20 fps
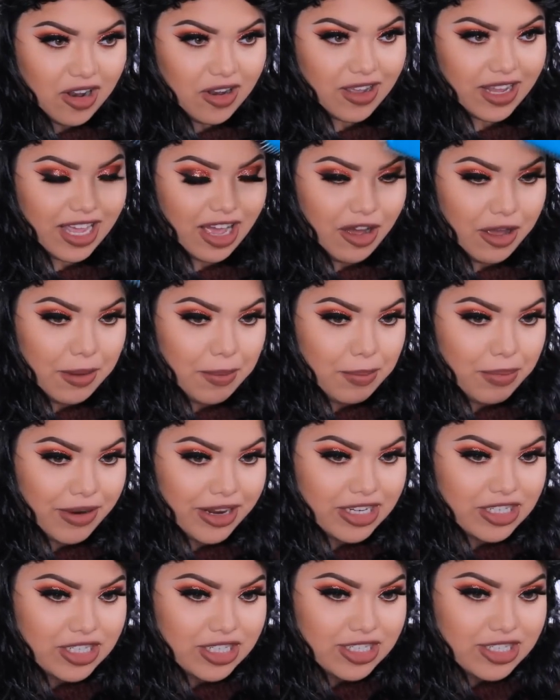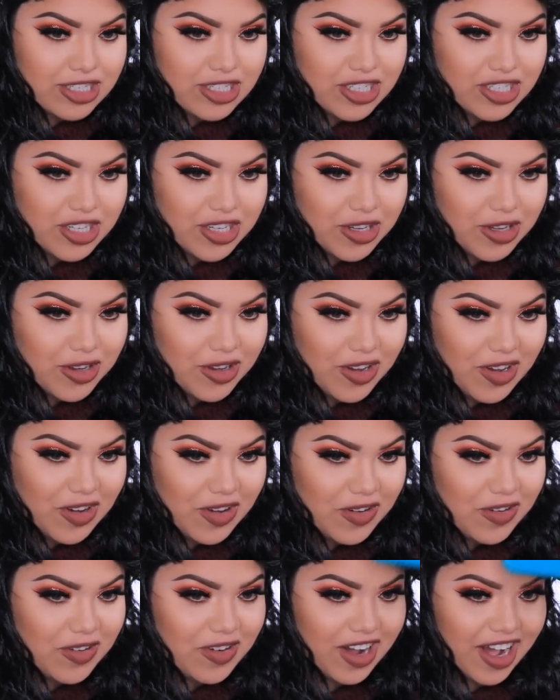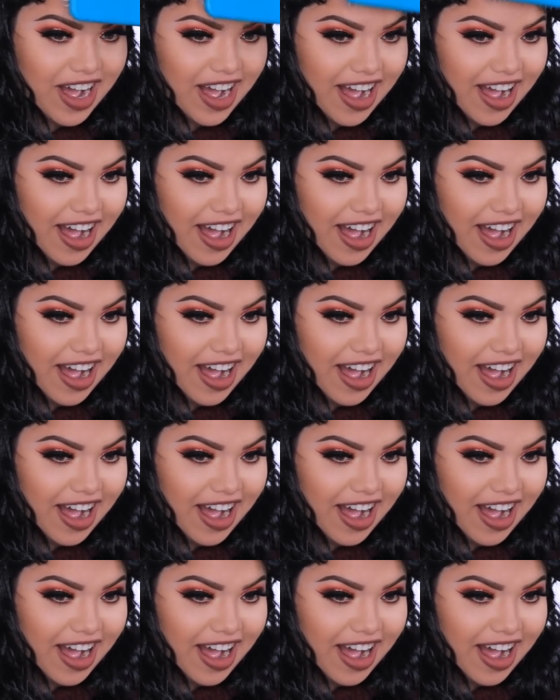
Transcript: Look how it brushes too.